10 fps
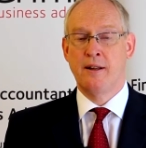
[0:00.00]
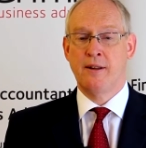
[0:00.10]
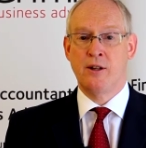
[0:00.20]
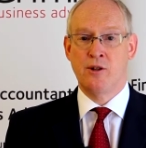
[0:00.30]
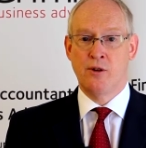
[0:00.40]

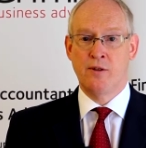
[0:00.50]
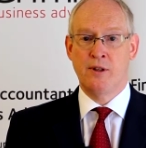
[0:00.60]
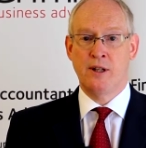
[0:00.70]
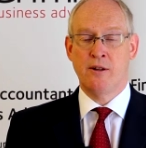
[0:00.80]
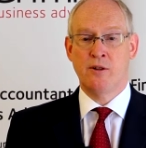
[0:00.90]
They shot the
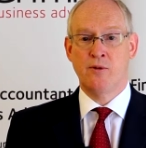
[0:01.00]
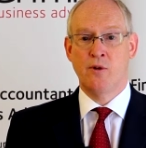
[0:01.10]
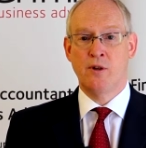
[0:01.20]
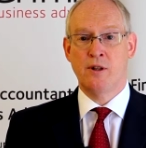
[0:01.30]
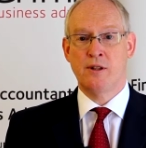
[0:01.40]
videos
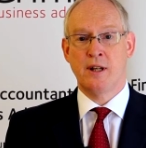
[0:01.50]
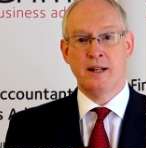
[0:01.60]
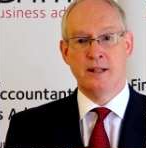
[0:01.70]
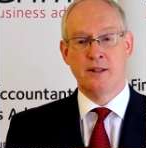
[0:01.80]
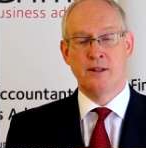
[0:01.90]
for us, they
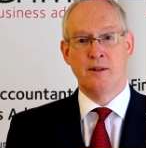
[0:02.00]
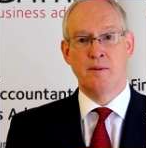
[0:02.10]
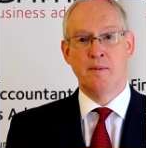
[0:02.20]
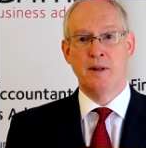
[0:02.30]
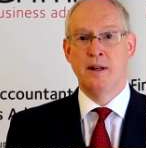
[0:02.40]
edited
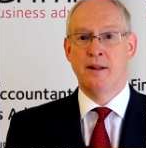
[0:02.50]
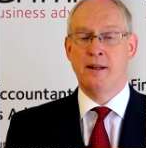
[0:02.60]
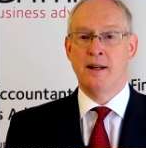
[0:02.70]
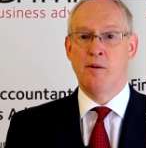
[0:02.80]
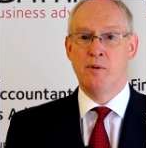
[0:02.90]
them,
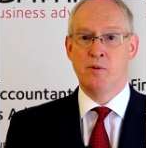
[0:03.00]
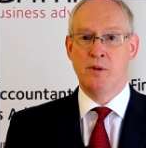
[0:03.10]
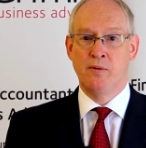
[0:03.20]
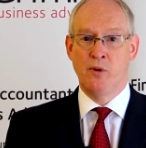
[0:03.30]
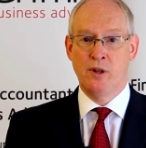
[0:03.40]
they helped
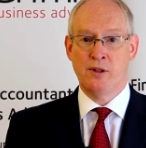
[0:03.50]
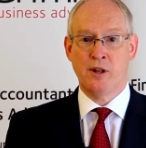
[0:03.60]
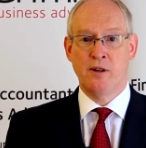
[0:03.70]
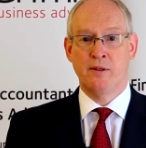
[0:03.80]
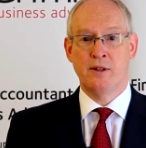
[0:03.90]
us with the
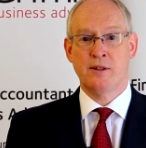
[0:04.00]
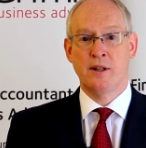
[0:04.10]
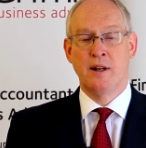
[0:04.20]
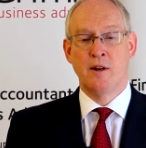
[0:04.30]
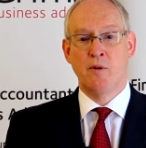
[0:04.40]
voiceovers.
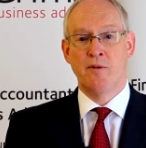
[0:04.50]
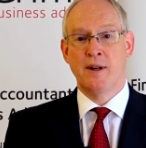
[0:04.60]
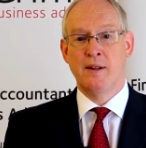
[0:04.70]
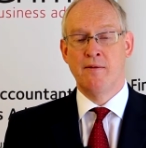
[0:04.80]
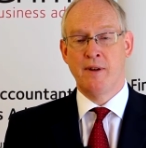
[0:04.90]
We
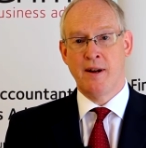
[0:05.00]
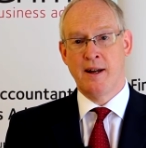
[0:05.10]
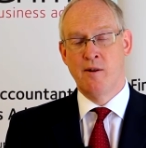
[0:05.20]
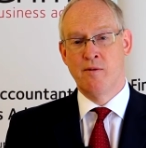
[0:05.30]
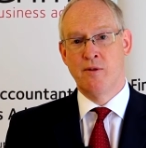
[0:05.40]
found them
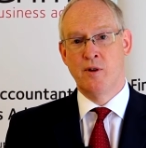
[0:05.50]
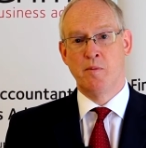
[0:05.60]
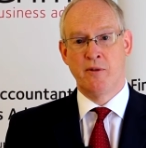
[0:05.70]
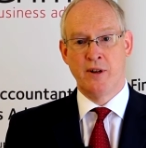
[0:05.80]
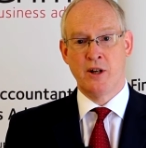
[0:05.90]
very helpful
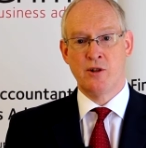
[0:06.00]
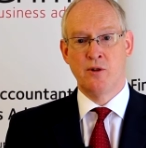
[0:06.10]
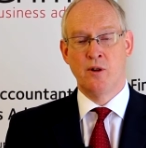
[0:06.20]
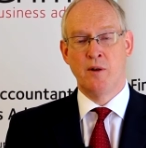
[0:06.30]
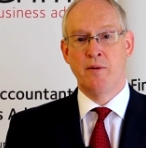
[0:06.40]
and
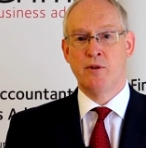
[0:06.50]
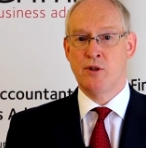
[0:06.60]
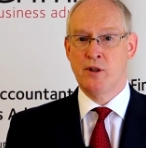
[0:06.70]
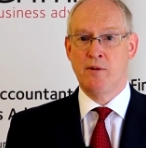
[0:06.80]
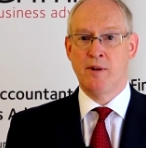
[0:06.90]
professional, and we
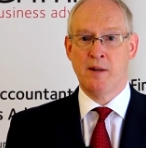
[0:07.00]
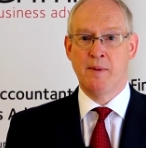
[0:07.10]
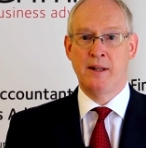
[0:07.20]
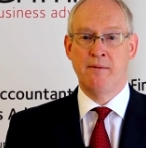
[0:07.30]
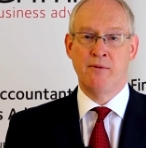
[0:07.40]
certainly
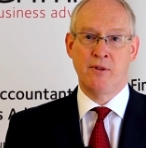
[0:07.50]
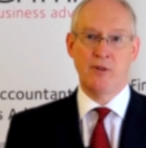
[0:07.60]
recommend them for the